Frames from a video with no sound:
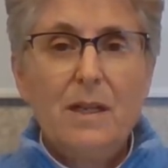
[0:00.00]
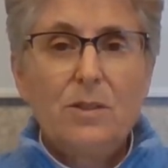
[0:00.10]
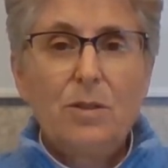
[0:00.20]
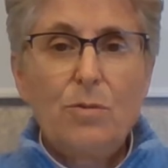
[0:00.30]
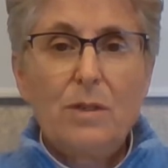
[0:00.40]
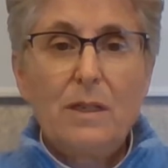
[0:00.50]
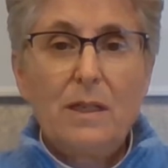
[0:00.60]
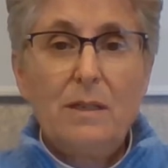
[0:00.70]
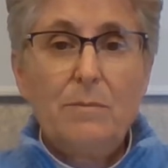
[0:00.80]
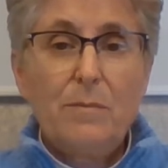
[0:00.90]
So
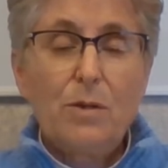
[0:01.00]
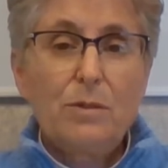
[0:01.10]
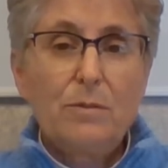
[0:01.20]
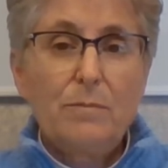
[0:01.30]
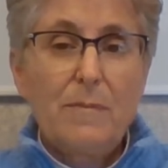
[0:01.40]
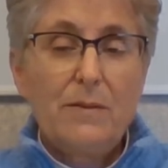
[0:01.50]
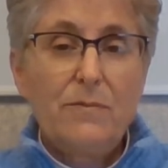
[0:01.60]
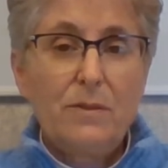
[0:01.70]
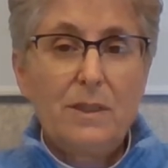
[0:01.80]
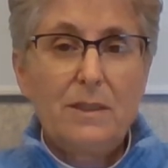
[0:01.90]
in most
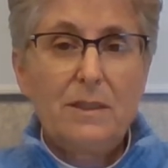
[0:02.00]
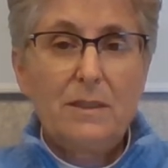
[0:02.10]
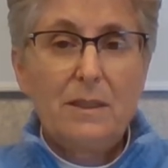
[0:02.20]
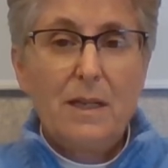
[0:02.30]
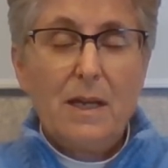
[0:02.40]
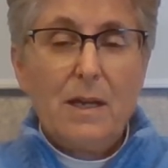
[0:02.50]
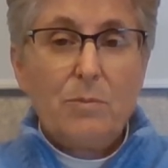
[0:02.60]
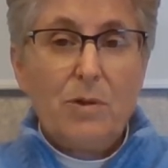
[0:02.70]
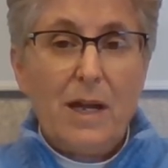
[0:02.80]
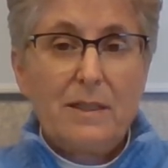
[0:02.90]
mindfulness
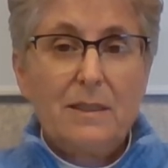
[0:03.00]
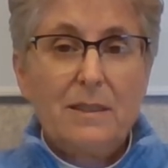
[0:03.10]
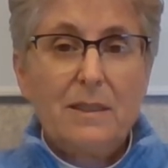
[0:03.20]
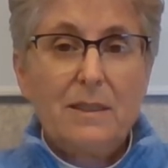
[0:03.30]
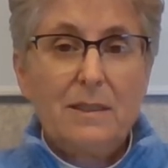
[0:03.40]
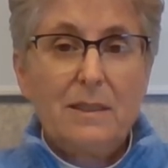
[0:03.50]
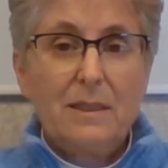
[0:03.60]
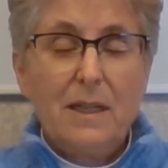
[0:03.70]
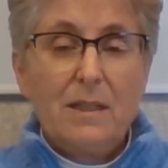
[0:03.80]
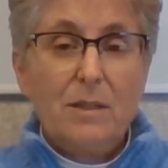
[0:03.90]
practices,
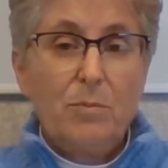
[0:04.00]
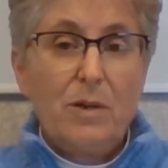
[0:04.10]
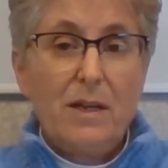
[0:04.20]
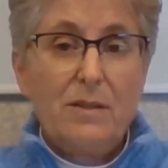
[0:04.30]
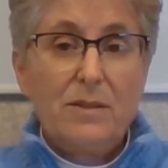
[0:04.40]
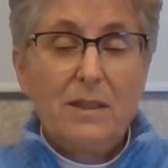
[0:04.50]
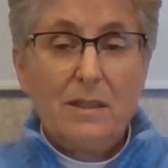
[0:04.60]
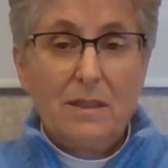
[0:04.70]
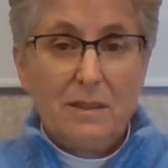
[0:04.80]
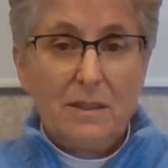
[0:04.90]
the breath
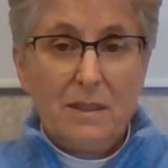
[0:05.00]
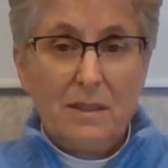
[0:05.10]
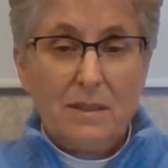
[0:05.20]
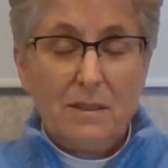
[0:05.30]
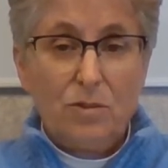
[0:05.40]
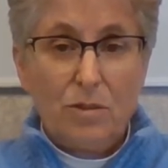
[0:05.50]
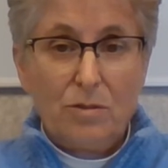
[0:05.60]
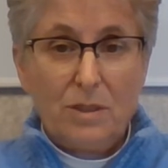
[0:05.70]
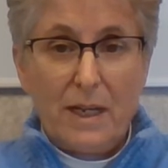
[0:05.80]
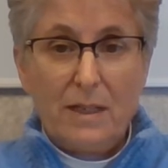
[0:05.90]
is the
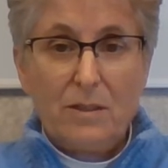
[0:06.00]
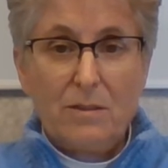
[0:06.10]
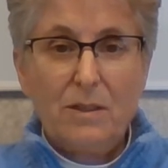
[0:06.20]
chosen anchor.